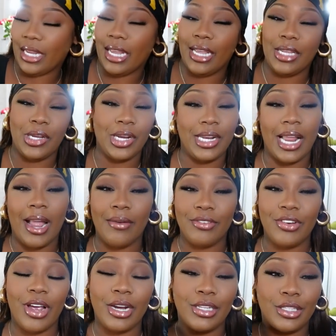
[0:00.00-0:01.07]
and you're not
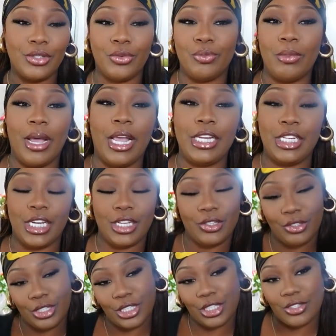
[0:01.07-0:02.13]
trying to do much and
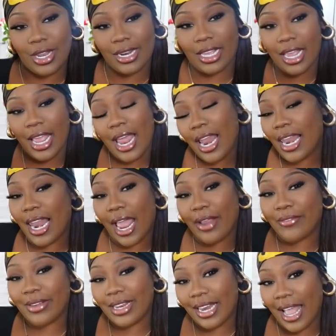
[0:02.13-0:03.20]
you're just trying to
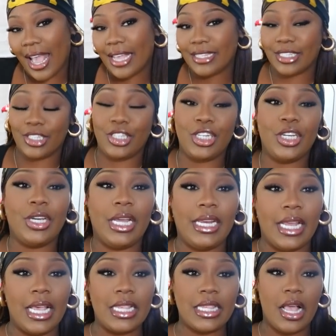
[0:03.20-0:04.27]
like relax and chill. It
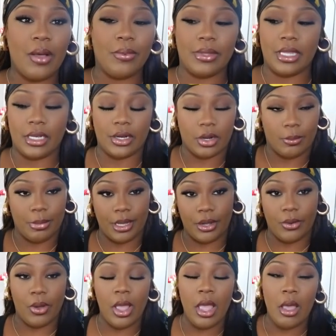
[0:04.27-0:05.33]
does come with a little
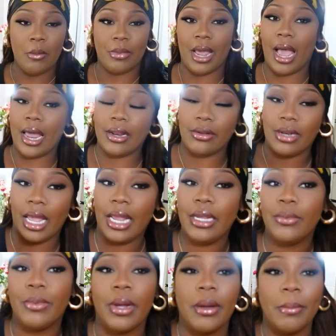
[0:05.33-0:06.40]
belt, but I don't
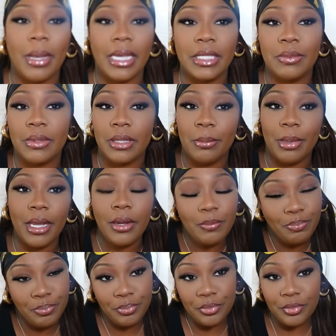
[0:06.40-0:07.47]
like wearing mine with the
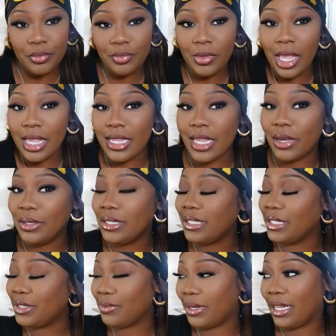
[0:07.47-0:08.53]
belt. So
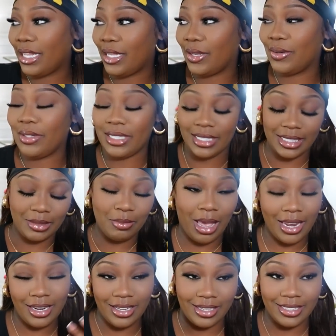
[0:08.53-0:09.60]
this is really cute. This is
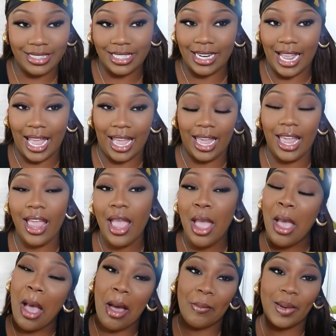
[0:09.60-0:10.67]
my look today.
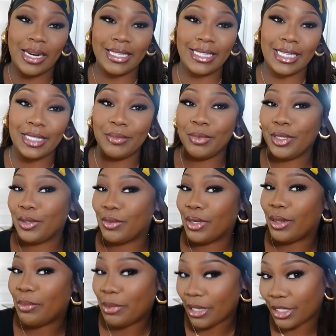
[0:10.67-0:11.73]
I'm about to take some cute
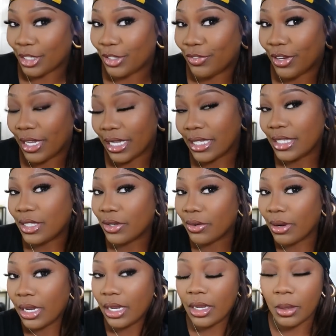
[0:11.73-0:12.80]
little pictures for
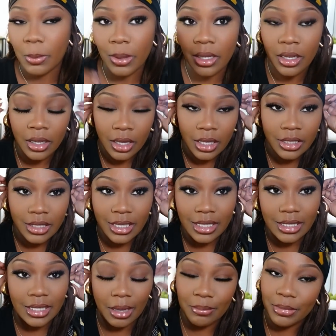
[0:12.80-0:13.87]
Instagram.
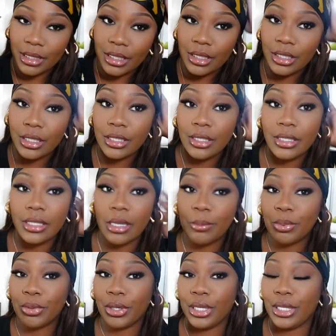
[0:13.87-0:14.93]
Just something
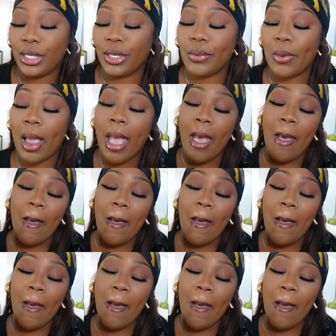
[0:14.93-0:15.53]
simple and cute.